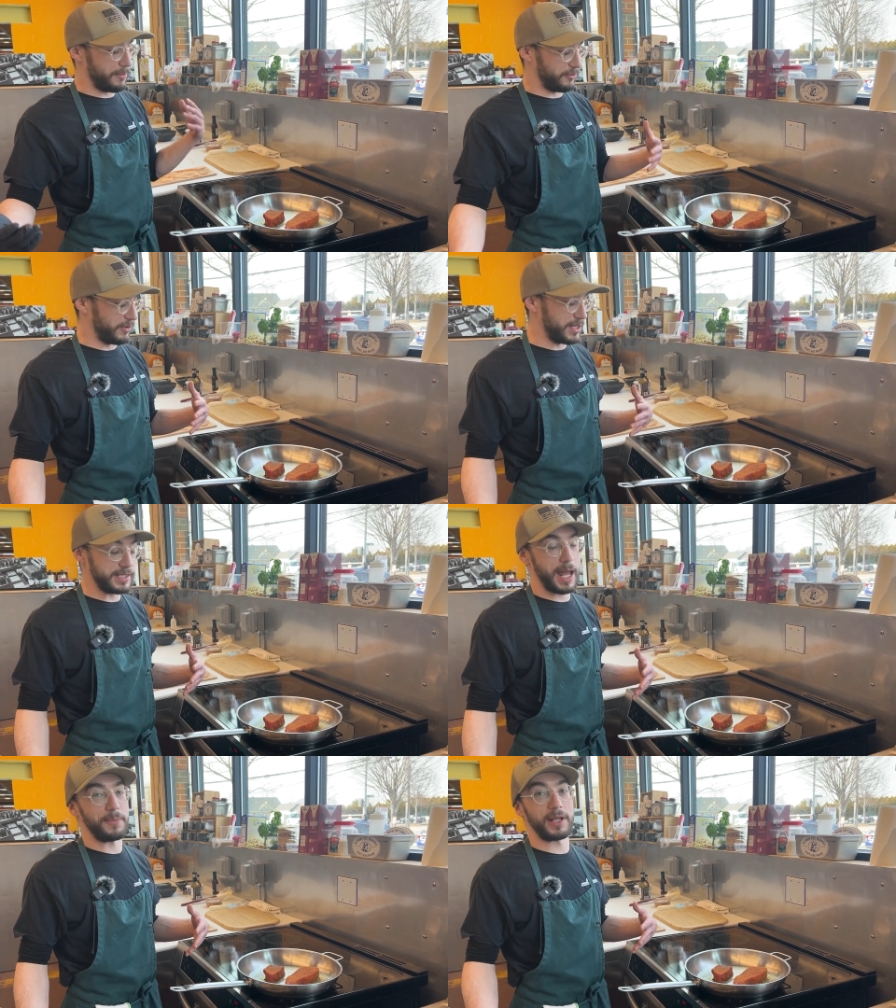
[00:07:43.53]
For this
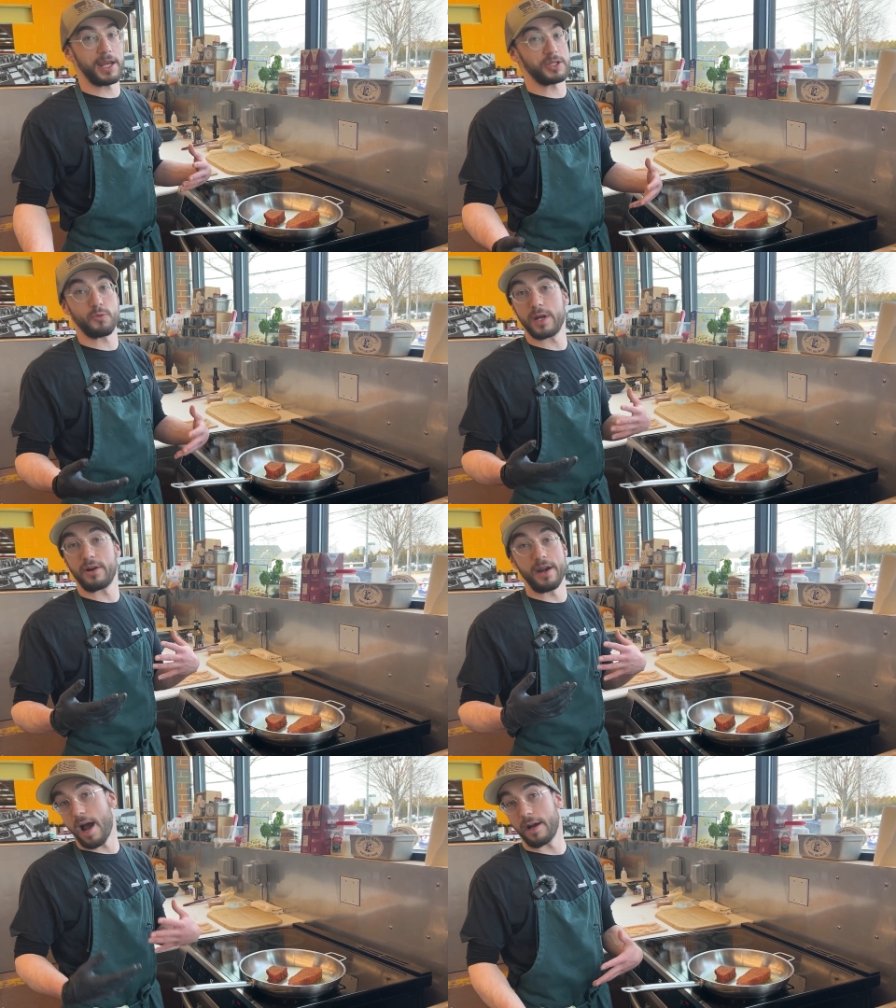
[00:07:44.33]
application, we
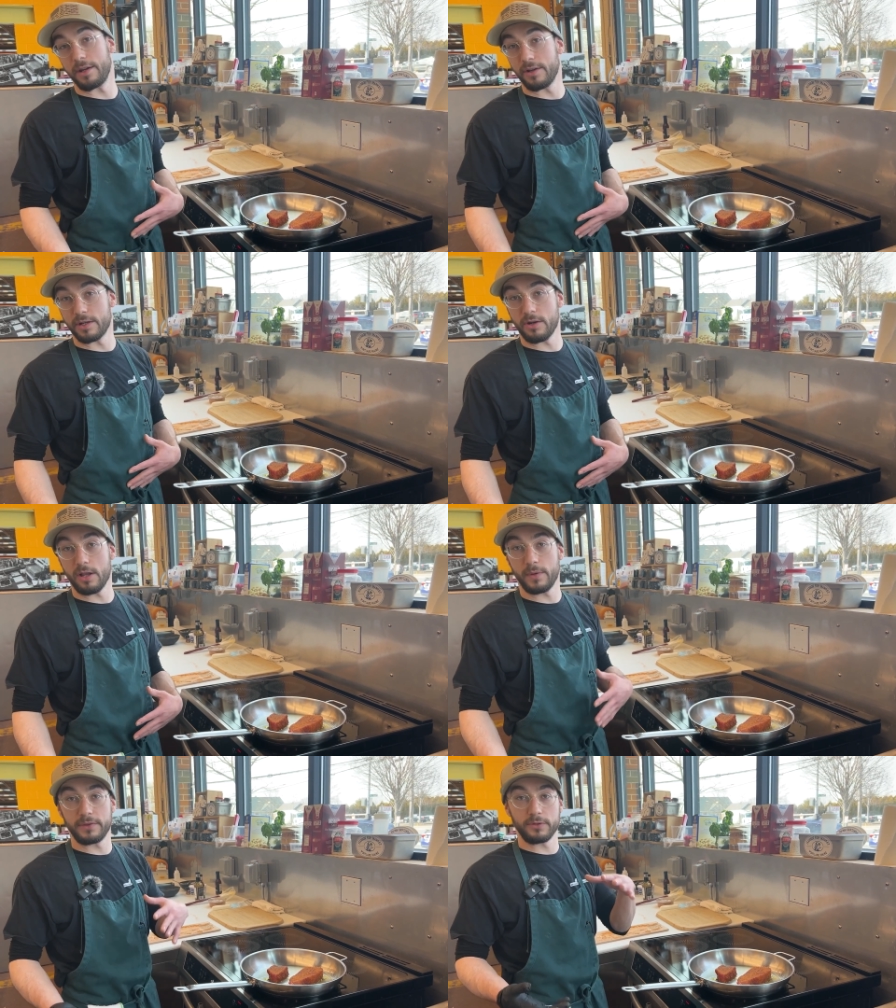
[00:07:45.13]
are not going to cook it all
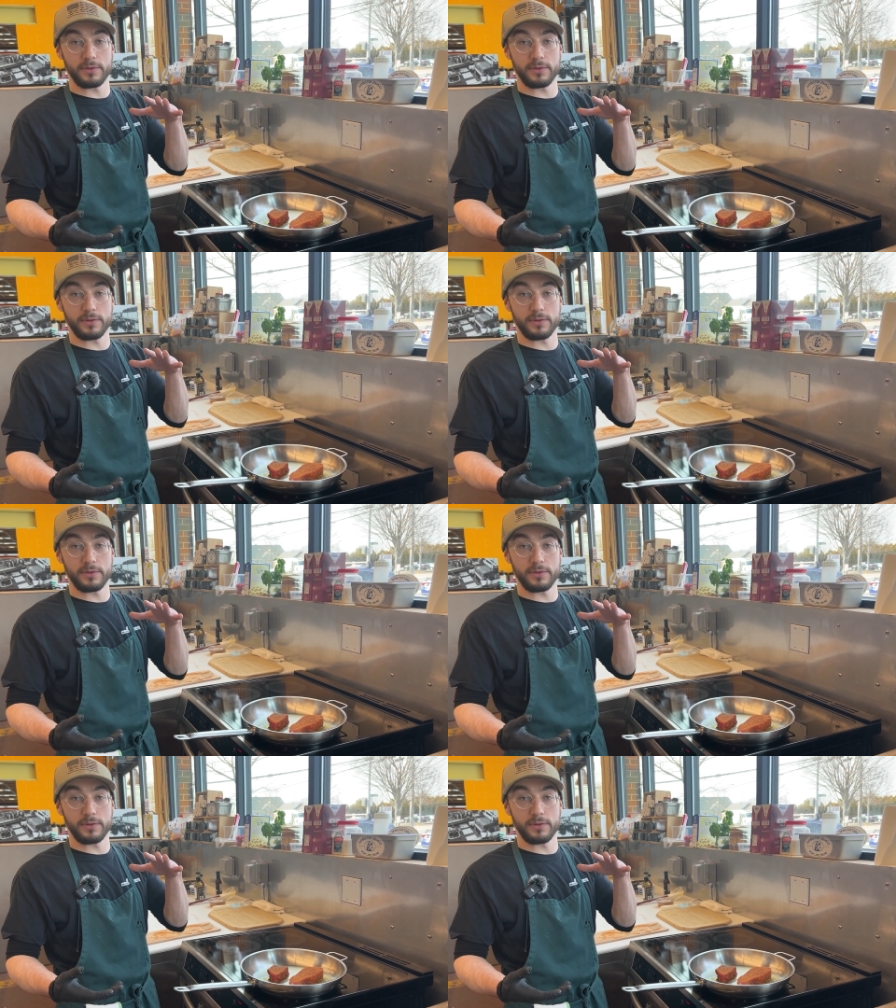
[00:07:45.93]
the way through.